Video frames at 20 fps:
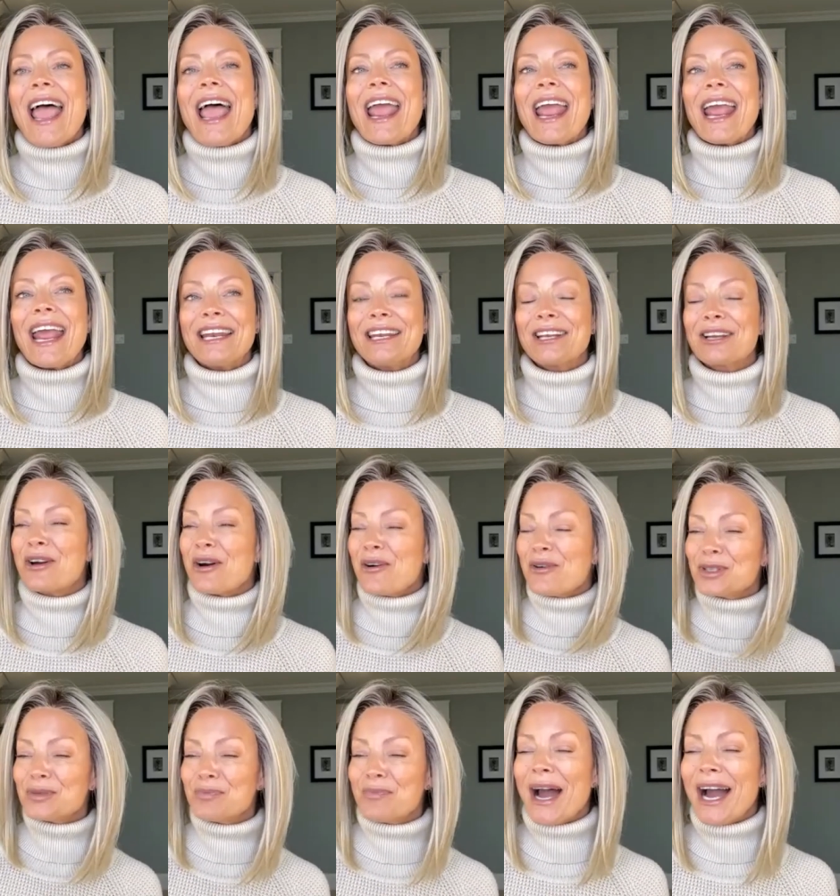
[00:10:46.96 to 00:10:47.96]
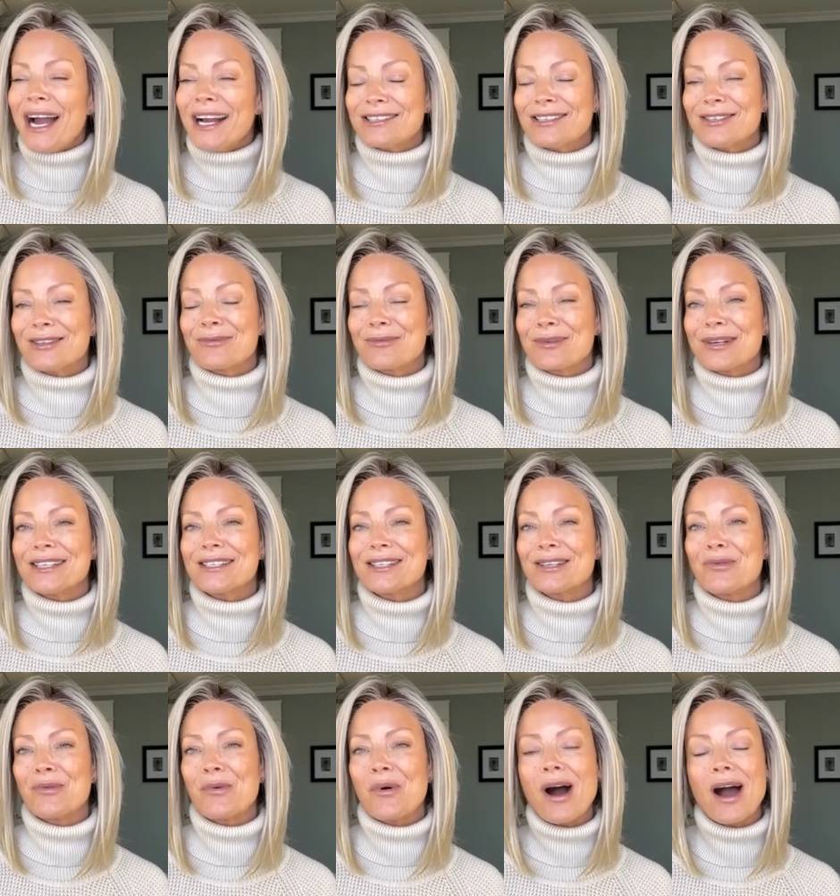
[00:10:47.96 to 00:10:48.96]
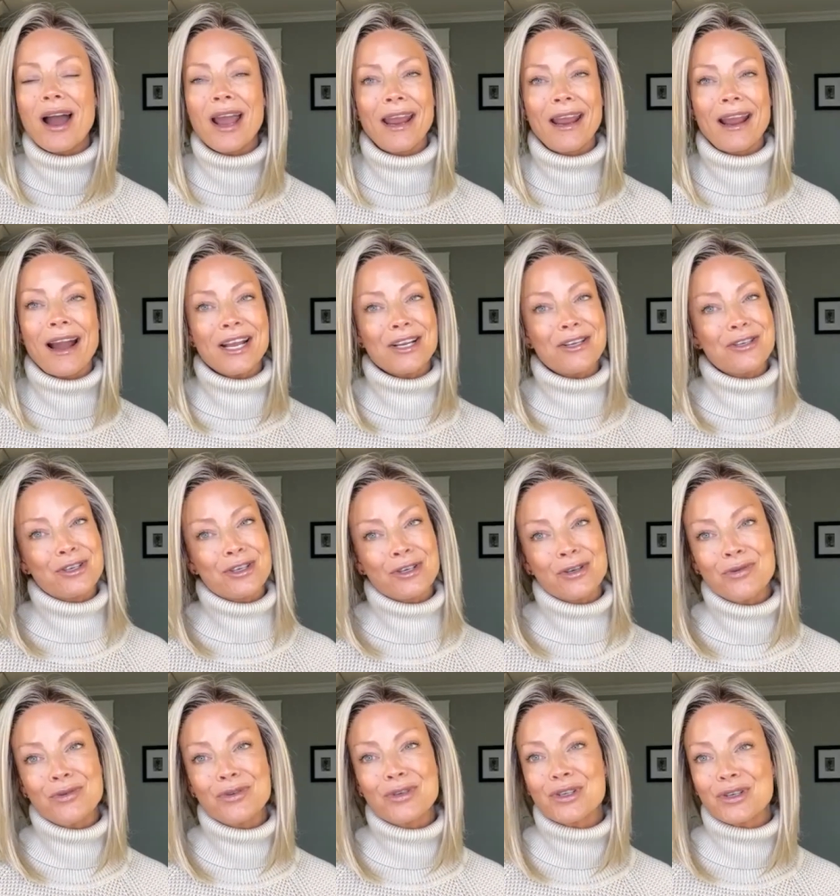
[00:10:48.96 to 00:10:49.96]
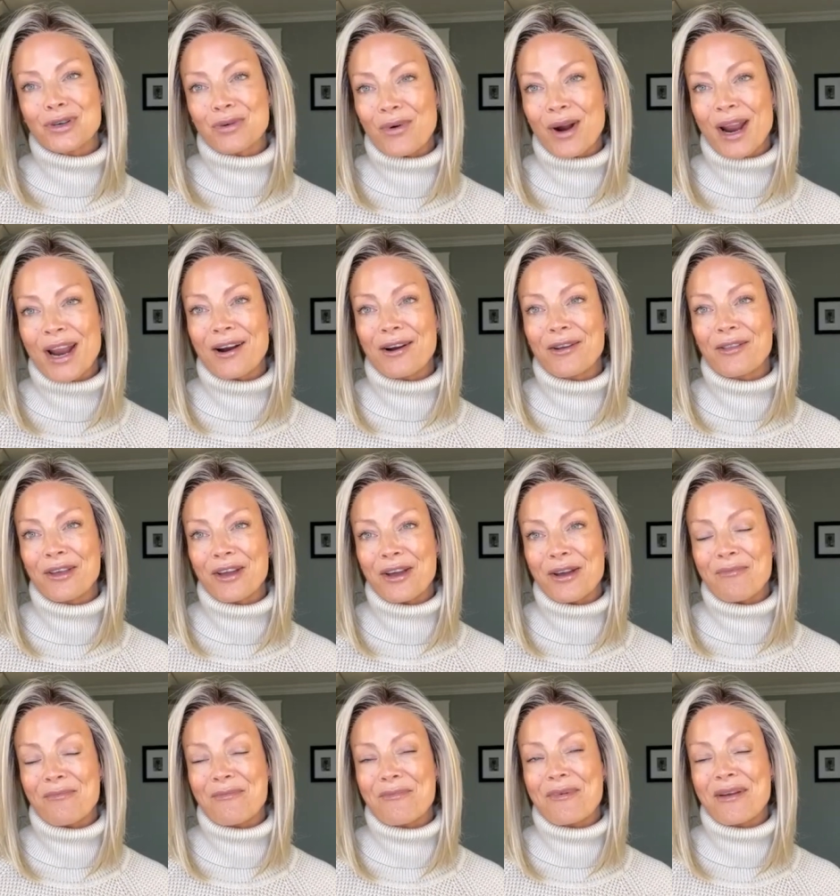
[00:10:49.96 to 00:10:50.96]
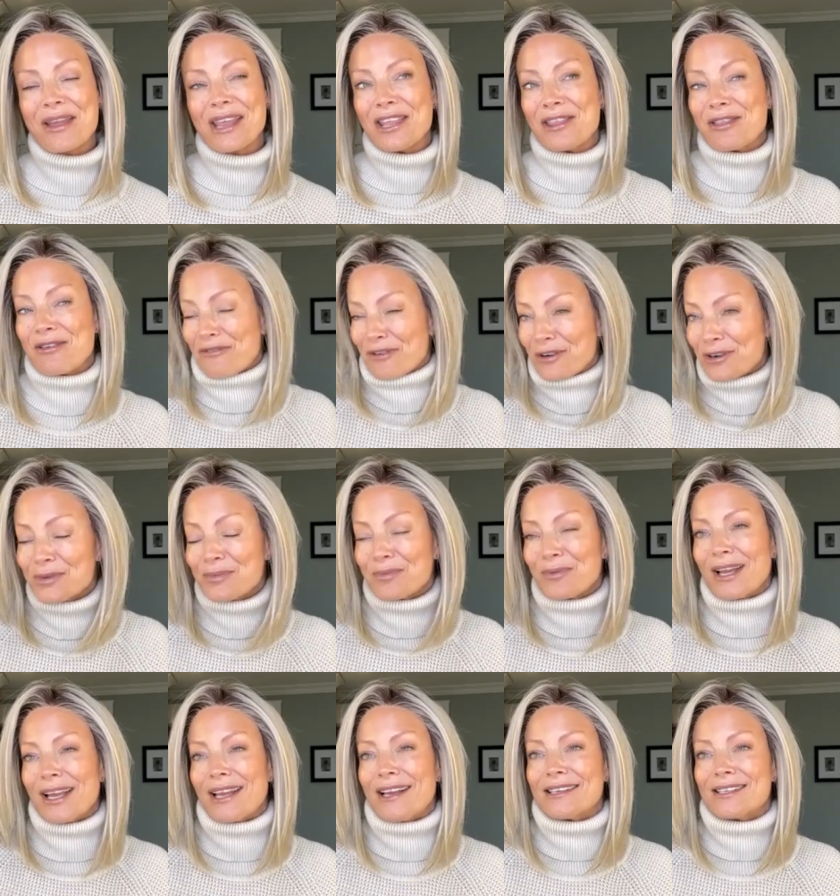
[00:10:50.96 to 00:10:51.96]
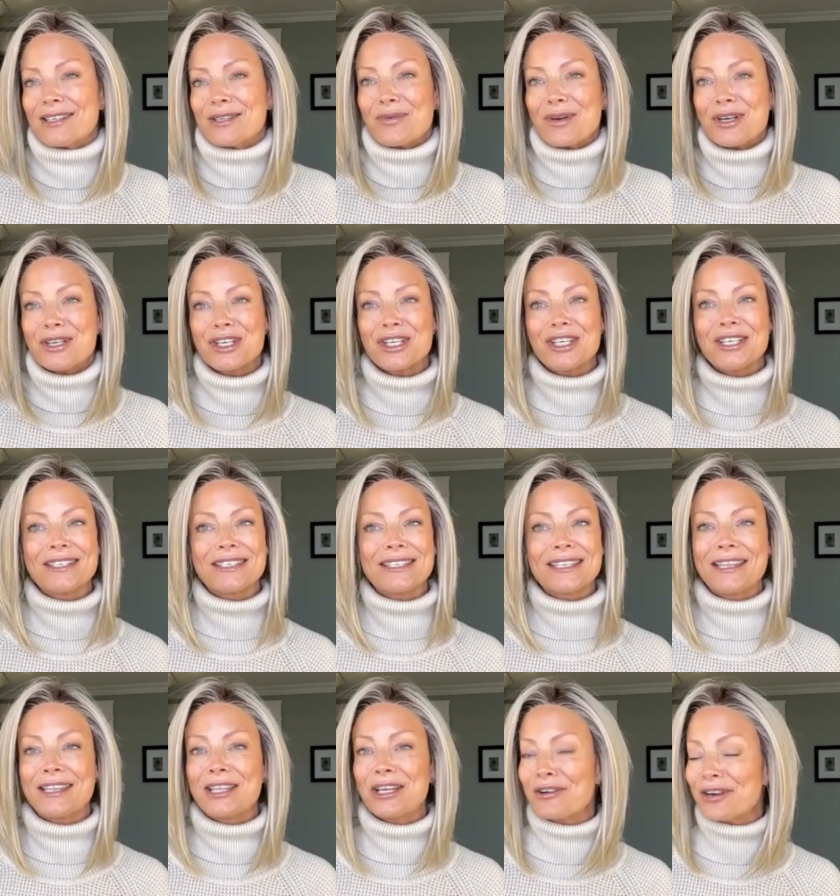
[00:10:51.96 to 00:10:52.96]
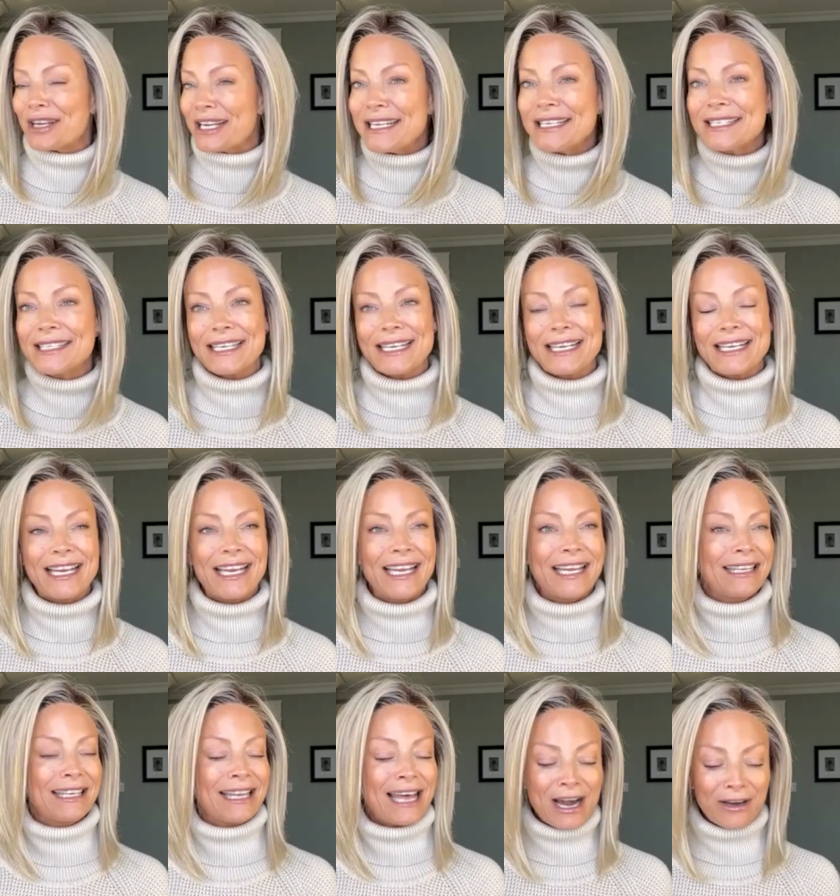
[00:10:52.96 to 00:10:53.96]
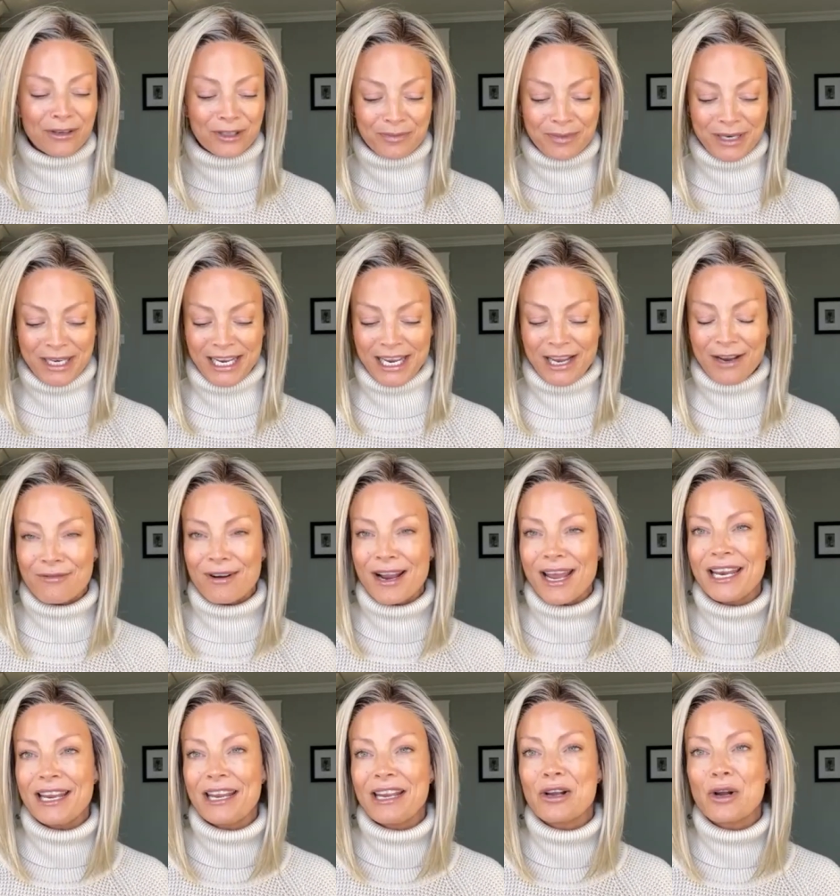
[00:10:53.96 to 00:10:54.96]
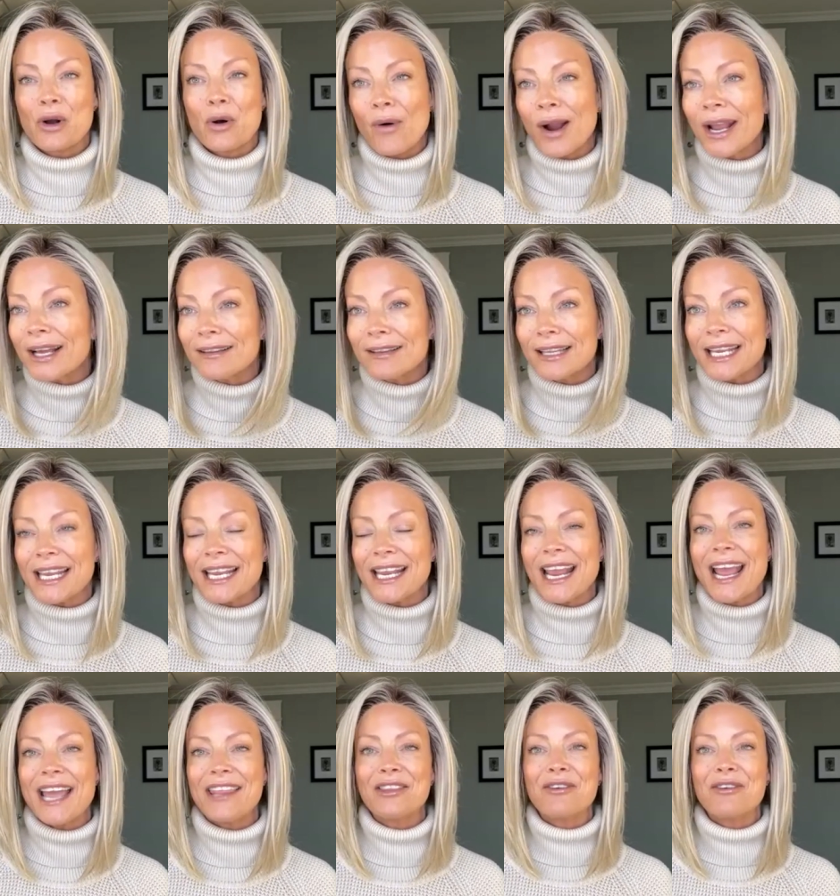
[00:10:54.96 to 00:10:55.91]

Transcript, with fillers: And it goes back to the reason why I choose to wear them in the first place, which is they're easy. It allows me to get ready quickly and